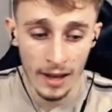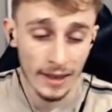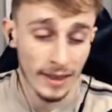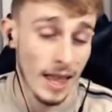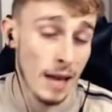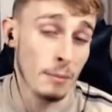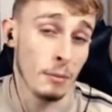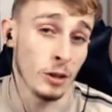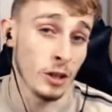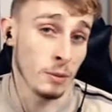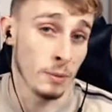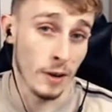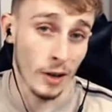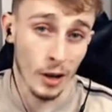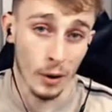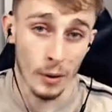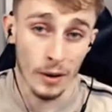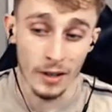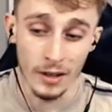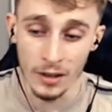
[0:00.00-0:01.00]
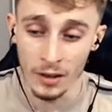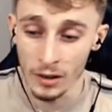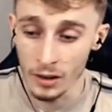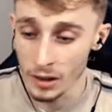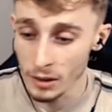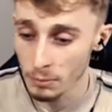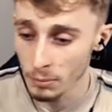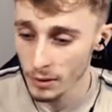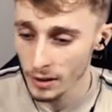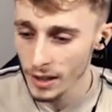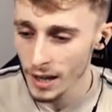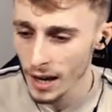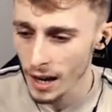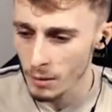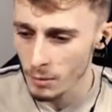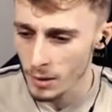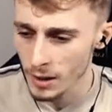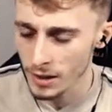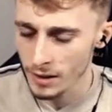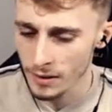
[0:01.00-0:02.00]
That might just be a coincidence, but yeah, I
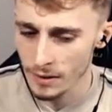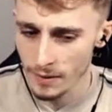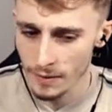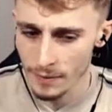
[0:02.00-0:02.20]
mean,